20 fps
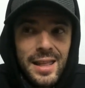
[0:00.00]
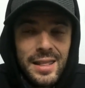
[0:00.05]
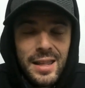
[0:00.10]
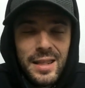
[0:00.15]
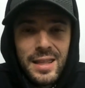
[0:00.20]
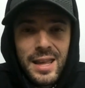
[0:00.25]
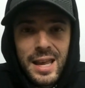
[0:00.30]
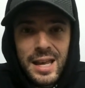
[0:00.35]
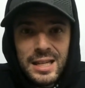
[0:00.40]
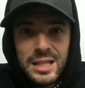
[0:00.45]
and
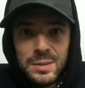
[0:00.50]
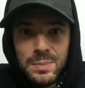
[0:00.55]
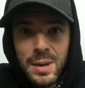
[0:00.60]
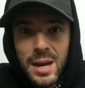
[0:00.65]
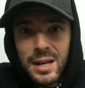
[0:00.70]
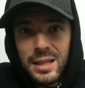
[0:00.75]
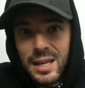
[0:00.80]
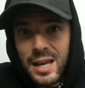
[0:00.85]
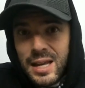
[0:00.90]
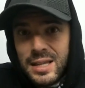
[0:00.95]
then they
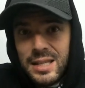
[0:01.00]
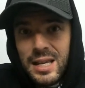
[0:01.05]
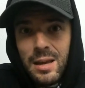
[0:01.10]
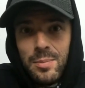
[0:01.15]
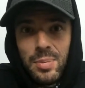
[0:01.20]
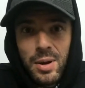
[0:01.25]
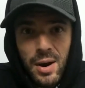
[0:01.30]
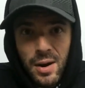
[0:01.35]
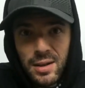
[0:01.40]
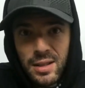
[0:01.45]
expect the SI
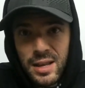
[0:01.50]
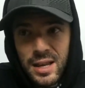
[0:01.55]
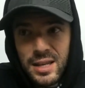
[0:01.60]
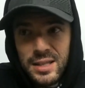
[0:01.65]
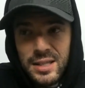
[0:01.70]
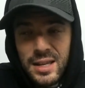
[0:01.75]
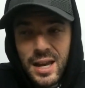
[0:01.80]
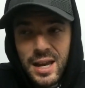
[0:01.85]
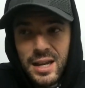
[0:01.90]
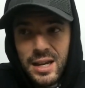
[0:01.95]
parent and the
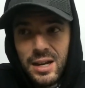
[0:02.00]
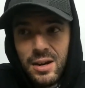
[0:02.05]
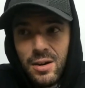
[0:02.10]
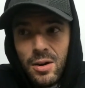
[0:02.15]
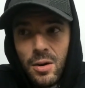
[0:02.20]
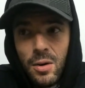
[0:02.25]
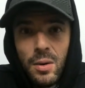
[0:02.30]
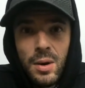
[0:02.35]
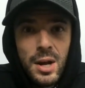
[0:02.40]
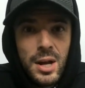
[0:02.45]
SI
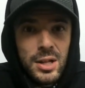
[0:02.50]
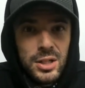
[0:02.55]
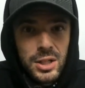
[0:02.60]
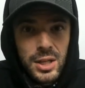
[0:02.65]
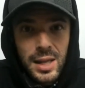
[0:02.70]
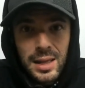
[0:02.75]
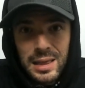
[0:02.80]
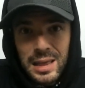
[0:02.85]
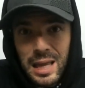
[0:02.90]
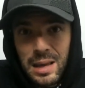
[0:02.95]
hero
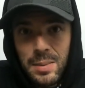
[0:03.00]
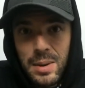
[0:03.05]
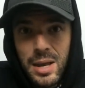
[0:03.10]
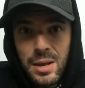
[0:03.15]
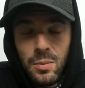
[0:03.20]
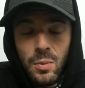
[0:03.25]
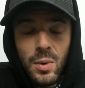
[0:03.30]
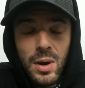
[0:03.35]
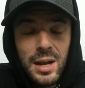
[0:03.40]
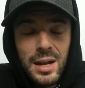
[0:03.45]
to
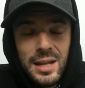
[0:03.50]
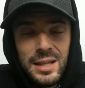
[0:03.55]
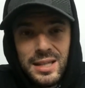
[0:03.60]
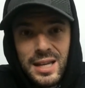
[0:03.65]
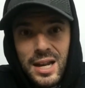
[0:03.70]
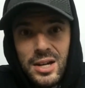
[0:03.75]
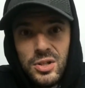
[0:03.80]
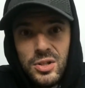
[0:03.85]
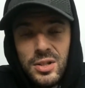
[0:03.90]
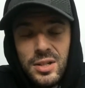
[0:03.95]
limit what
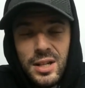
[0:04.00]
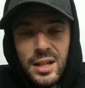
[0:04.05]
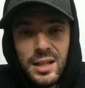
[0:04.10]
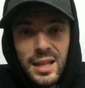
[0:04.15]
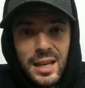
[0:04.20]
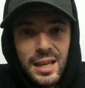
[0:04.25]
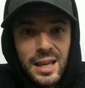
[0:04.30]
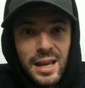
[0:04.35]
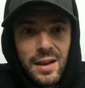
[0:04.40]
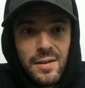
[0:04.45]
attention that
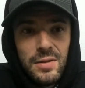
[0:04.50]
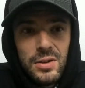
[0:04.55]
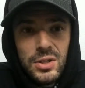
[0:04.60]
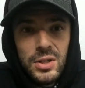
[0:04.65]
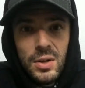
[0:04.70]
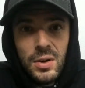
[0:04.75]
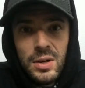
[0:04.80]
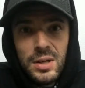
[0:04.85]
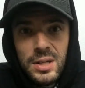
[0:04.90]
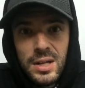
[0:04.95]
they give at
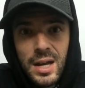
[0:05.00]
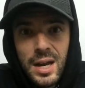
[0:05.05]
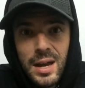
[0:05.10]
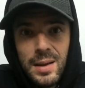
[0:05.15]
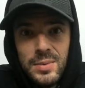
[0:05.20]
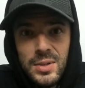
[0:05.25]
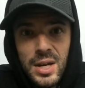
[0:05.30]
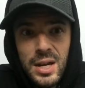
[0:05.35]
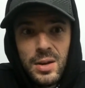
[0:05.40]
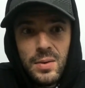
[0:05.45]
certain
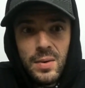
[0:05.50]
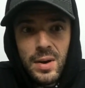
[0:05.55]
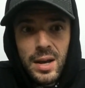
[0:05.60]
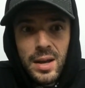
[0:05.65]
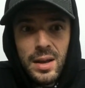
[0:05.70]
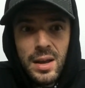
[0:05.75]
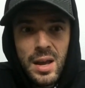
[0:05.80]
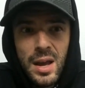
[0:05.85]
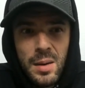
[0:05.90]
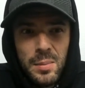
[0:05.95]
times
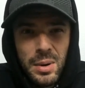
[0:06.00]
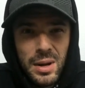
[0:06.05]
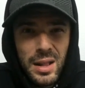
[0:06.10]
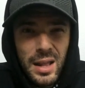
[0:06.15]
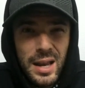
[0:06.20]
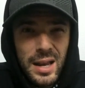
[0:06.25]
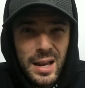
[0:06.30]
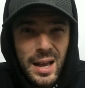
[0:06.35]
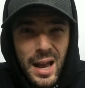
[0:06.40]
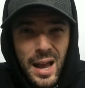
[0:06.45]
anyway. But
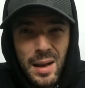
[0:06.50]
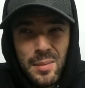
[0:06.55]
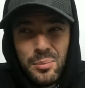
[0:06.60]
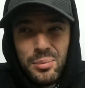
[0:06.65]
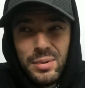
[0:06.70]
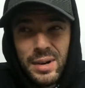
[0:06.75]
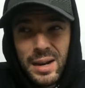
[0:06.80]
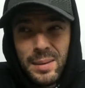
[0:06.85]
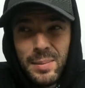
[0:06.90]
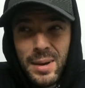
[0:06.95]
like, I'm
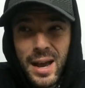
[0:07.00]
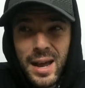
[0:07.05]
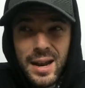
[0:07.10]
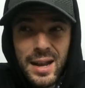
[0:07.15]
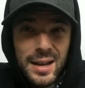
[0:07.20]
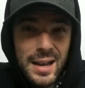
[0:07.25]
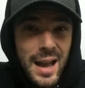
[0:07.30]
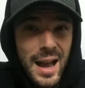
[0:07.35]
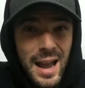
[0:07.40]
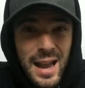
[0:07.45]

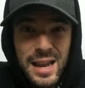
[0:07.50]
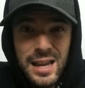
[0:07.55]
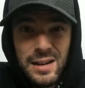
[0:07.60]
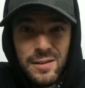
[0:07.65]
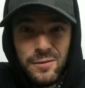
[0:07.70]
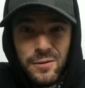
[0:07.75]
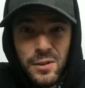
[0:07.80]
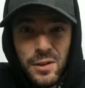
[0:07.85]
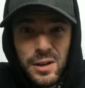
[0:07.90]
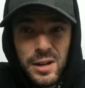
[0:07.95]
pragmatic. I ain't
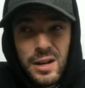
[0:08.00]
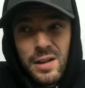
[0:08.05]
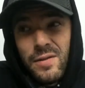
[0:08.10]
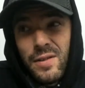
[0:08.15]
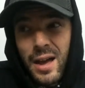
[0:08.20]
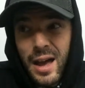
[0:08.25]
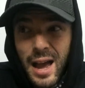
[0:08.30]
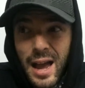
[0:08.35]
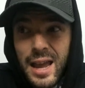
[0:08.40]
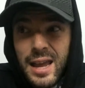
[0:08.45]

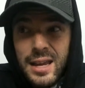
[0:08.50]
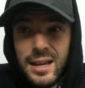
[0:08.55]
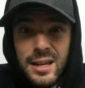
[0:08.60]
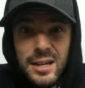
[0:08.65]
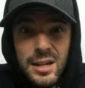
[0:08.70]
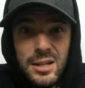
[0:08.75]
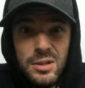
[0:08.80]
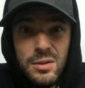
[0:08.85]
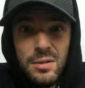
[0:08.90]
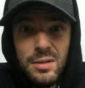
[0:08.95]
affiliative. I ain't
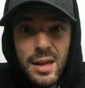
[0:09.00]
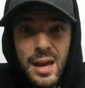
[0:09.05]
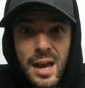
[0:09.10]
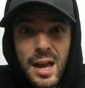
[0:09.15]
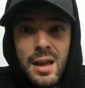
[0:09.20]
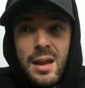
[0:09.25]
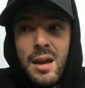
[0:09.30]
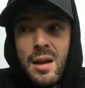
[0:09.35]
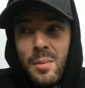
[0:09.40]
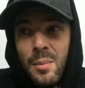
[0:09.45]
gonna do
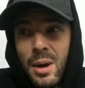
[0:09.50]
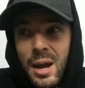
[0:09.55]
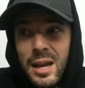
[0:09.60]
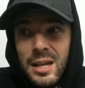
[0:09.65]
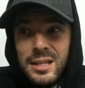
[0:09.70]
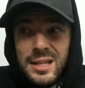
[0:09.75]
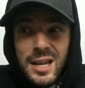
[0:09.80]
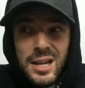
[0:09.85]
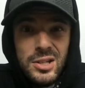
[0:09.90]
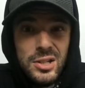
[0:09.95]
that. My
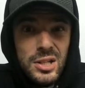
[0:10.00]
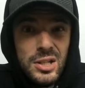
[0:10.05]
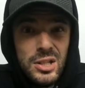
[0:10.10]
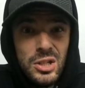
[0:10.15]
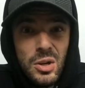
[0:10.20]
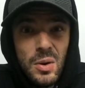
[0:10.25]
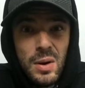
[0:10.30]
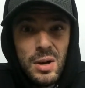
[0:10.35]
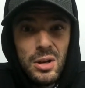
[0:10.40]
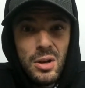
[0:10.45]
attention's
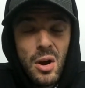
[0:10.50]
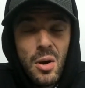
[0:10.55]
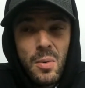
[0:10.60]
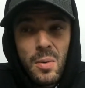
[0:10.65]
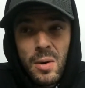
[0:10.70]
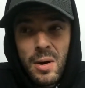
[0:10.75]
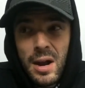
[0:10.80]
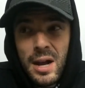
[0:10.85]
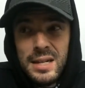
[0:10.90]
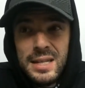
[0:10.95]
going to go
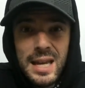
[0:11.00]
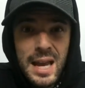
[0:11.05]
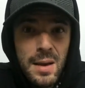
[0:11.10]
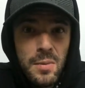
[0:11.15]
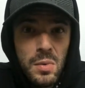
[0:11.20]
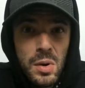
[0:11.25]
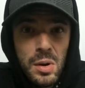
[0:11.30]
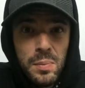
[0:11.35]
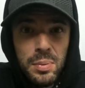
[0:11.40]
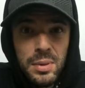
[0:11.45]
where I
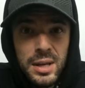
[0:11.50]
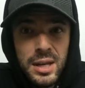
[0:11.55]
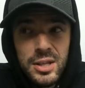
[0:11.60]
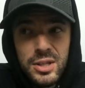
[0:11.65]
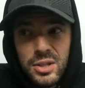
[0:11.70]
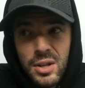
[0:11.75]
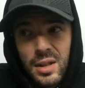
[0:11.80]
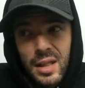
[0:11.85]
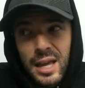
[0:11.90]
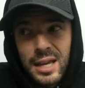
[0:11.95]
damn well
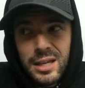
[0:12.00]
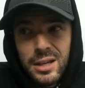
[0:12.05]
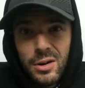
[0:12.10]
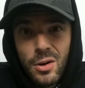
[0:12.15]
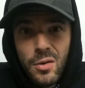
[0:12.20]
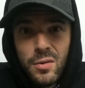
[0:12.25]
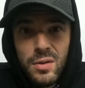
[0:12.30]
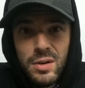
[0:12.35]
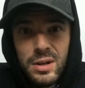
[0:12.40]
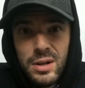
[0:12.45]
please. So like, get
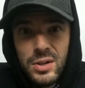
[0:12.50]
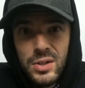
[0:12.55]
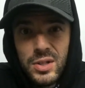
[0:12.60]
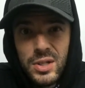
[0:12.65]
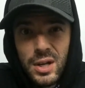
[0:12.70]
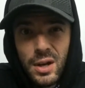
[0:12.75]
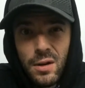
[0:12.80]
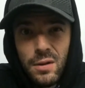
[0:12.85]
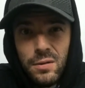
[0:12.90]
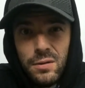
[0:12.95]
over
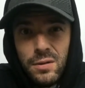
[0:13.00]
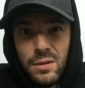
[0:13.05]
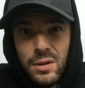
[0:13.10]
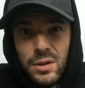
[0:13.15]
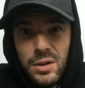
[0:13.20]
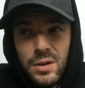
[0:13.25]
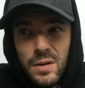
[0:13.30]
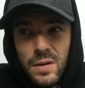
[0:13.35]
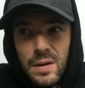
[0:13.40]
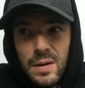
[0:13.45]
yourself.
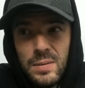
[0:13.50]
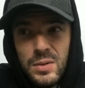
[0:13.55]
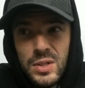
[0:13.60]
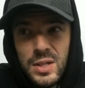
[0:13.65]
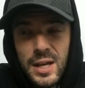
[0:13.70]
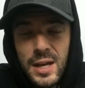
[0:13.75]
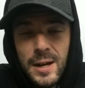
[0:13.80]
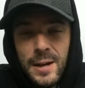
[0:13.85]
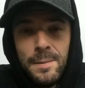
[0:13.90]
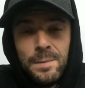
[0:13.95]
You know what I'm
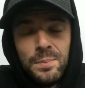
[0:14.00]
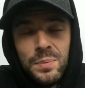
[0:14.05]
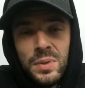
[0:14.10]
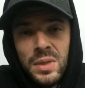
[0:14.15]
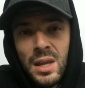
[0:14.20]
saying?